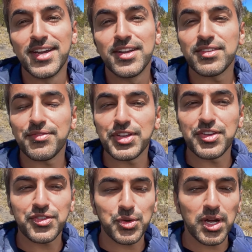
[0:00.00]
So if you
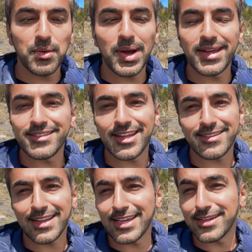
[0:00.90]
destroy one that's
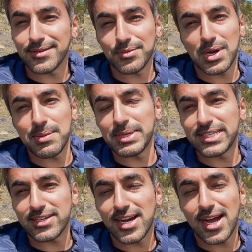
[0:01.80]
like a
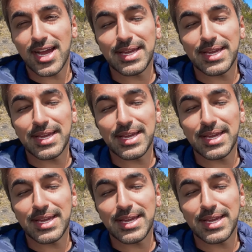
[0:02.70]
meter high,